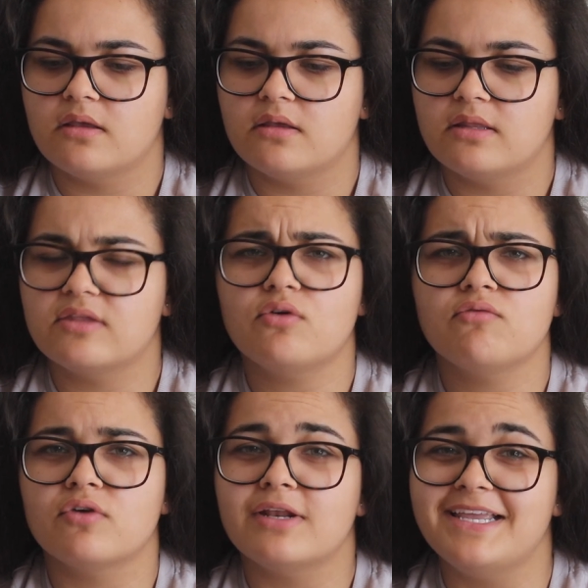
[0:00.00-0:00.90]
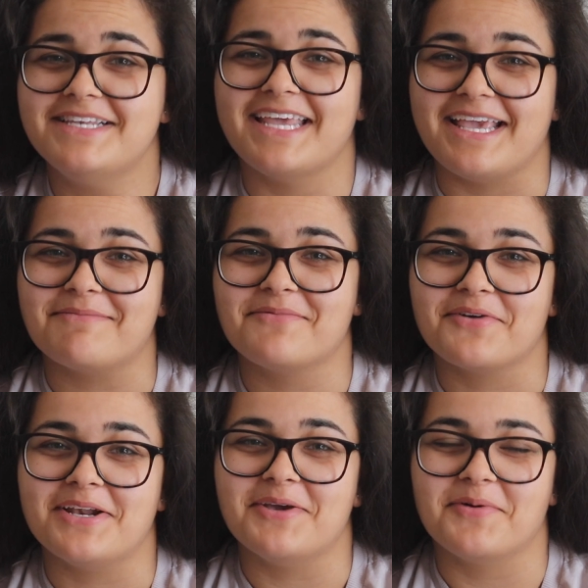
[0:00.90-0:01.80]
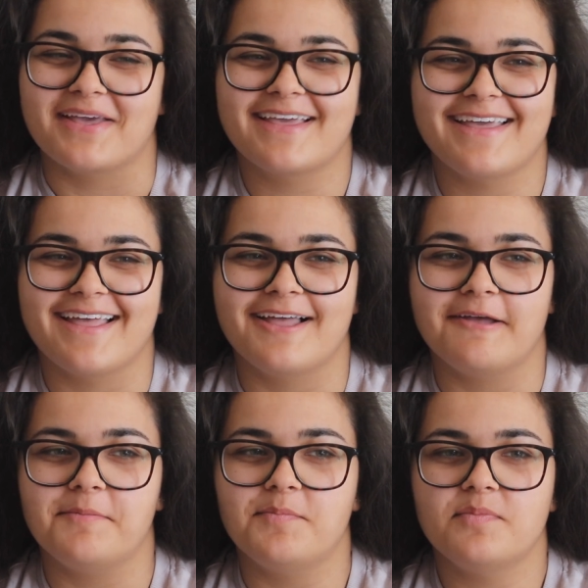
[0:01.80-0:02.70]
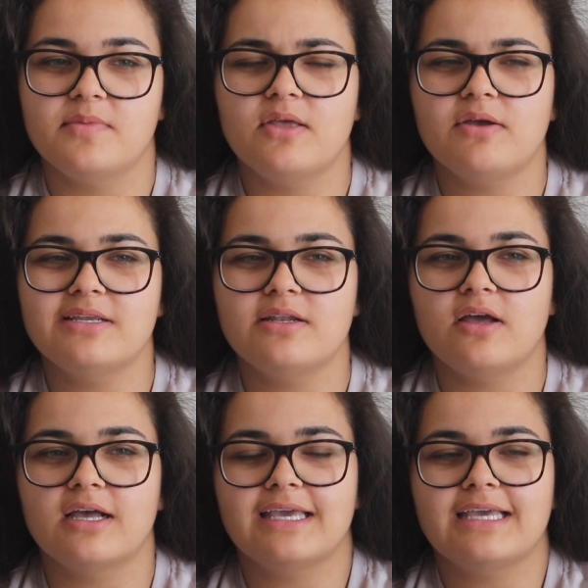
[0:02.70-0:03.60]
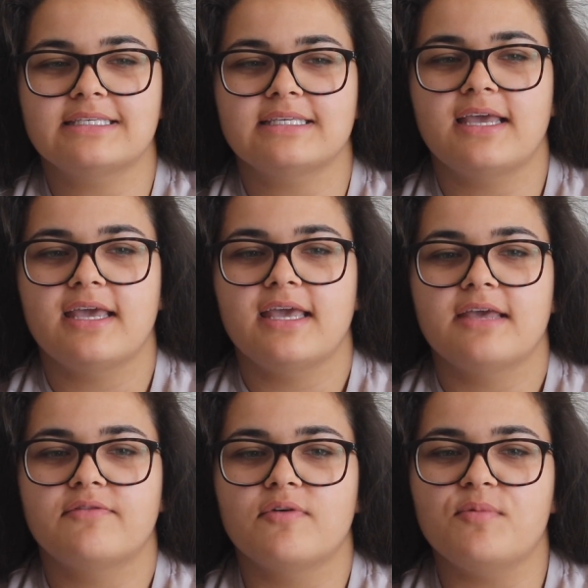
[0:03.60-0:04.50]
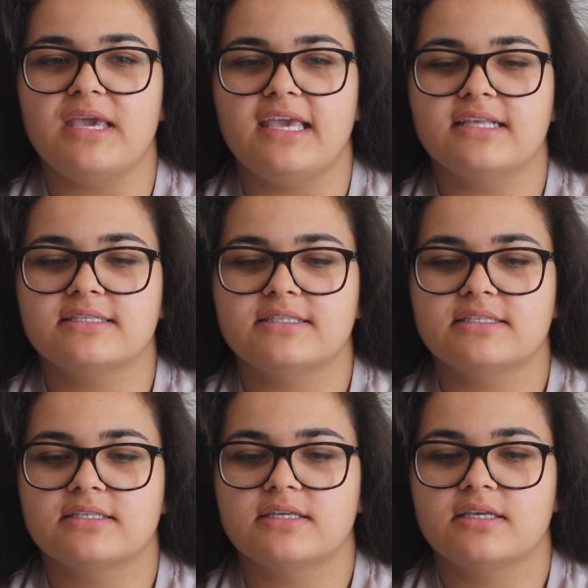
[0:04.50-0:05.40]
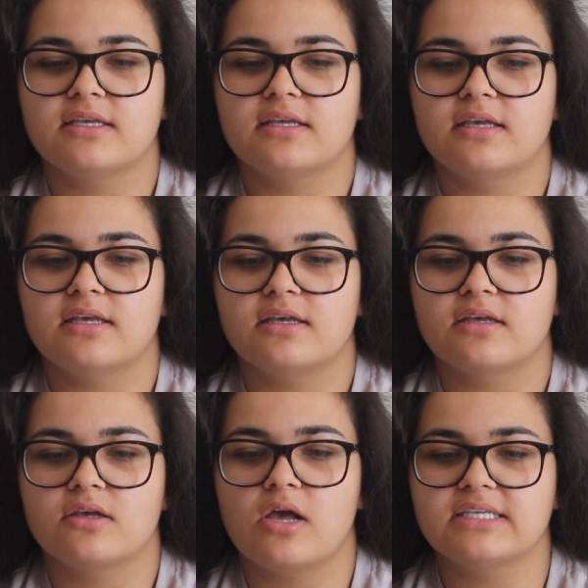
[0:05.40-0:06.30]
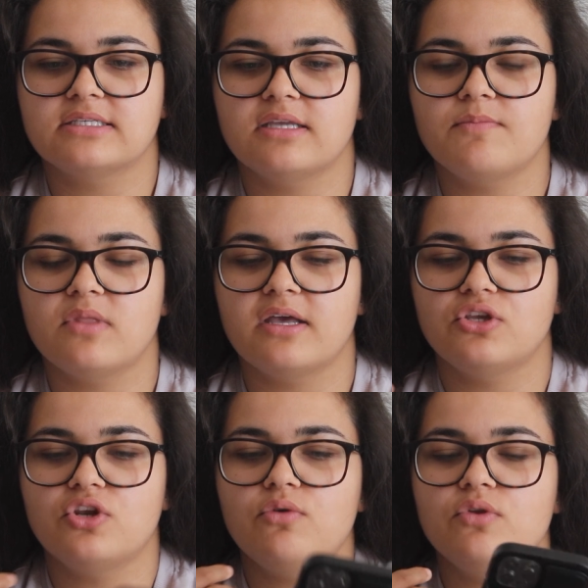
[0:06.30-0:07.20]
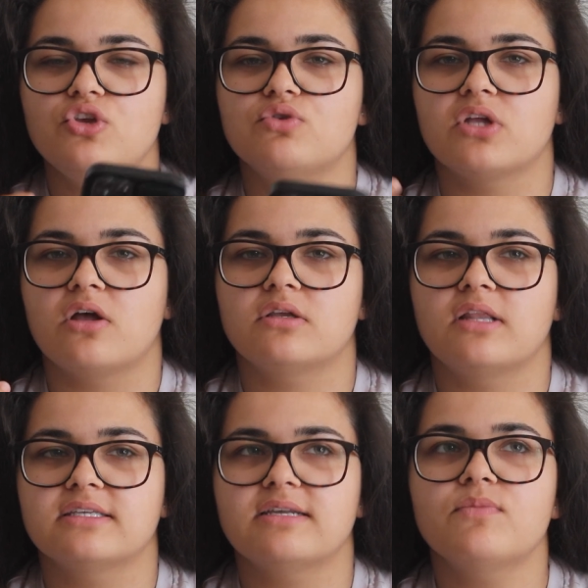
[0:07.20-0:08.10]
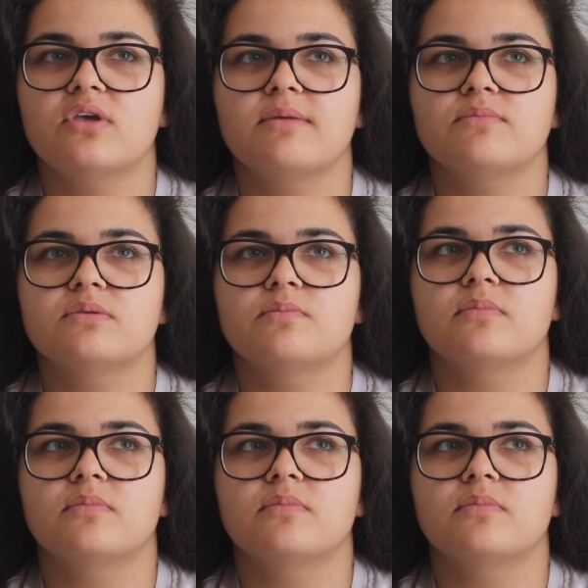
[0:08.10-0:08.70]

This got really deep really quick. No, I don't know. I guess for me it's like, you know, when you start, like sometimes